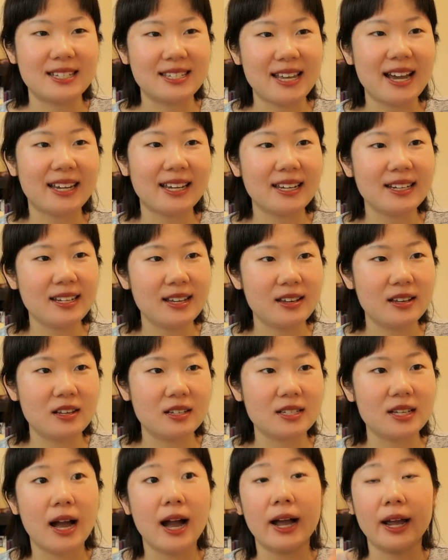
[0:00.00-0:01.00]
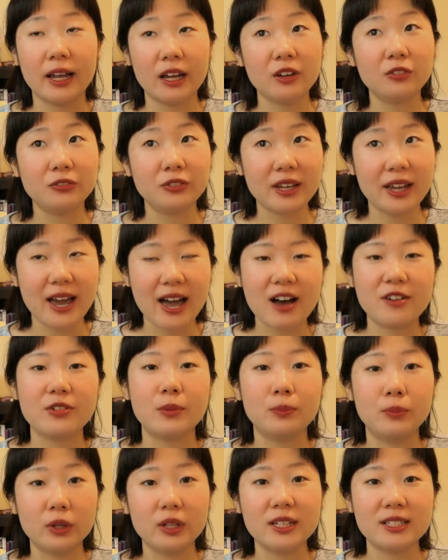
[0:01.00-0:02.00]
second is if they have
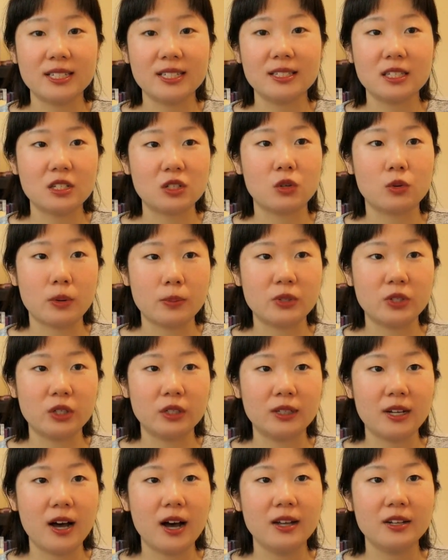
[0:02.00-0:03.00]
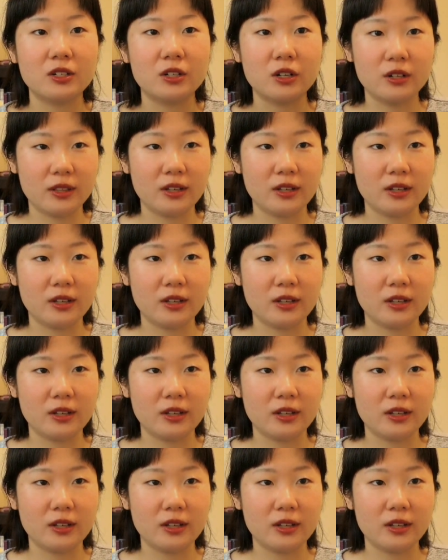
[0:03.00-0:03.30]
a bulleted description under